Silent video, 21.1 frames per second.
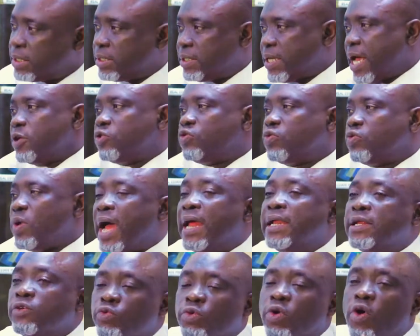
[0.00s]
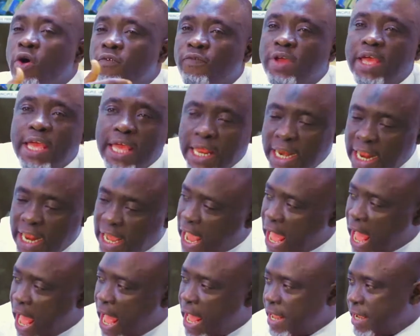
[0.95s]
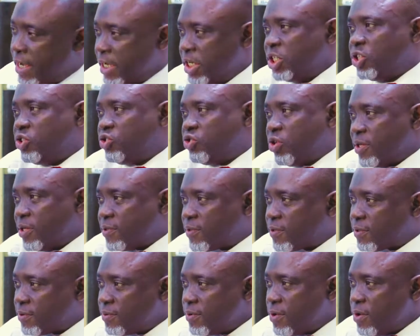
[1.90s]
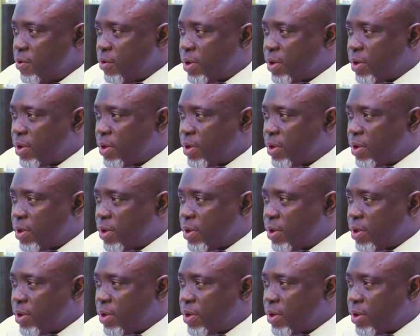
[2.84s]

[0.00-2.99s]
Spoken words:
title and it will convey a legal interest.